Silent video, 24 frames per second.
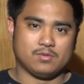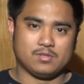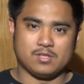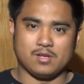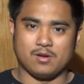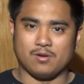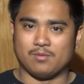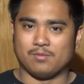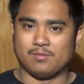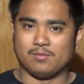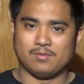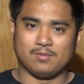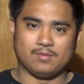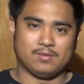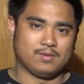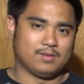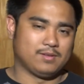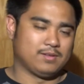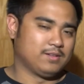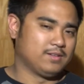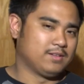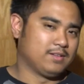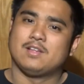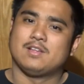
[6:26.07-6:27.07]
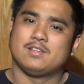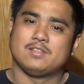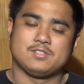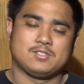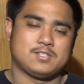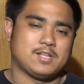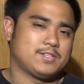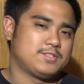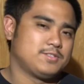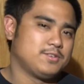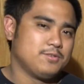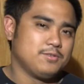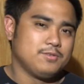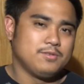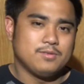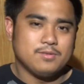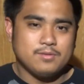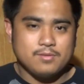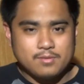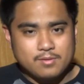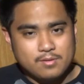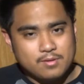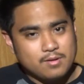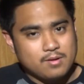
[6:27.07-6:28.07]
So stay tuned.